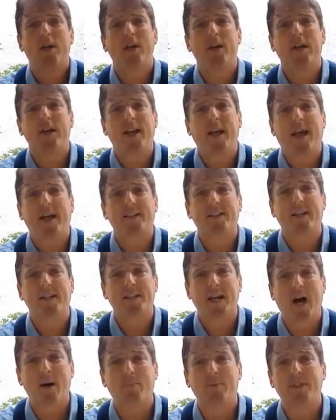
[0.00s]
it has in its
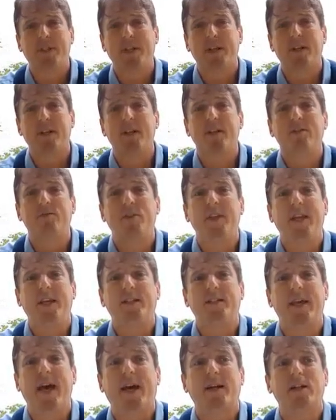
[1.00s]
opposite the
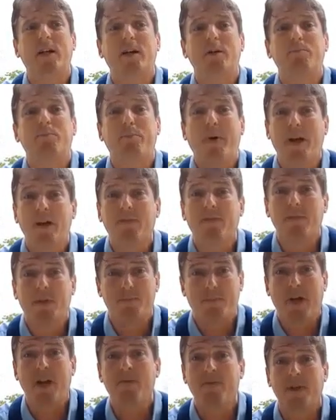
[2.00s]
exact
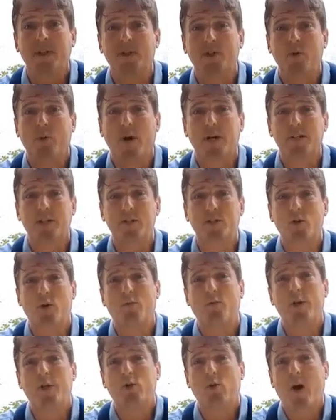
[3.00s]
benefits to us. And so if
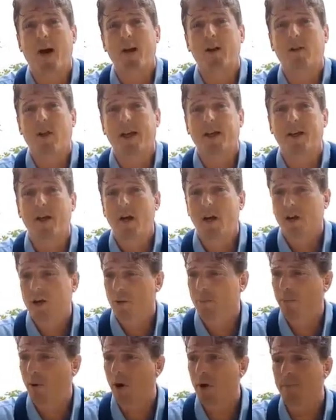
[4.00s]
we try to
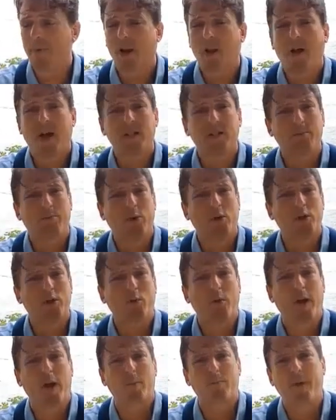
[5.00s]
compartmentalize and push away
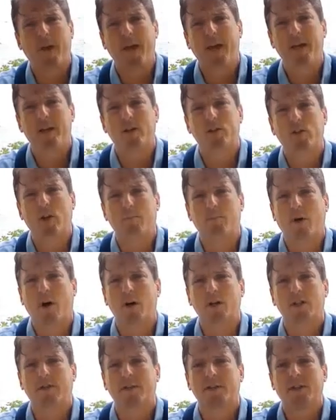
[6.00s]
our pain or certain parts
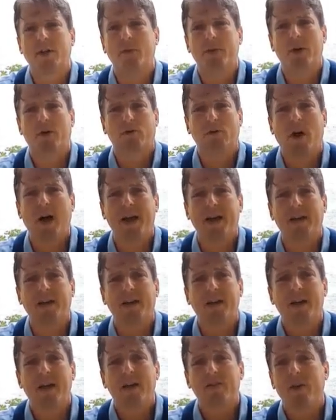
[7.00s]
of us that we don't like,
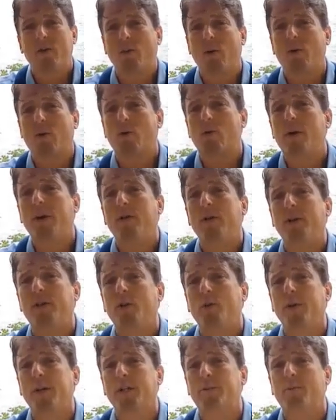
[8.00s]
then what we're really
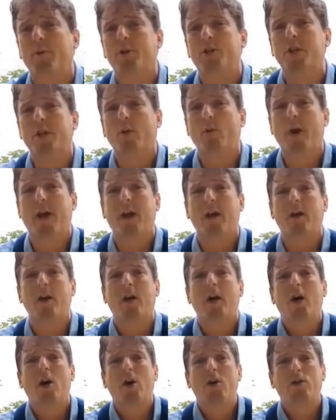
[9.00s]
doing is pushing away
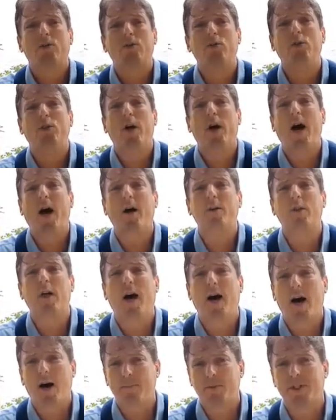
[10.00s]
the
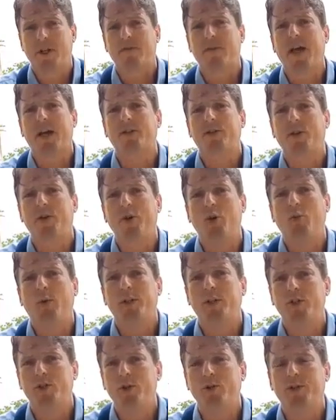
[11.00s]
opposite of that too, which
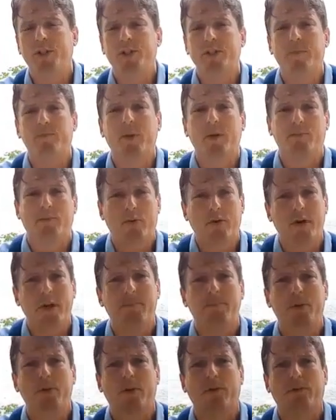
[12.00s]
is usually something pretty
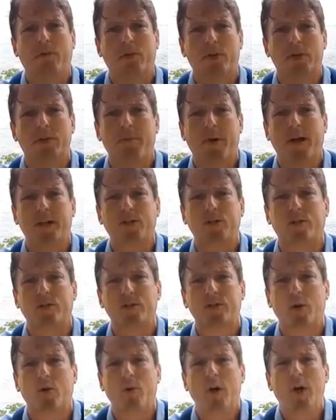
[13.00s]
beautiful or special.
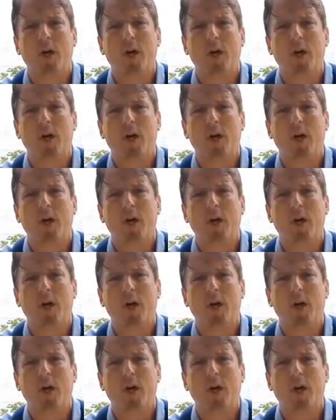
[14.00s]
So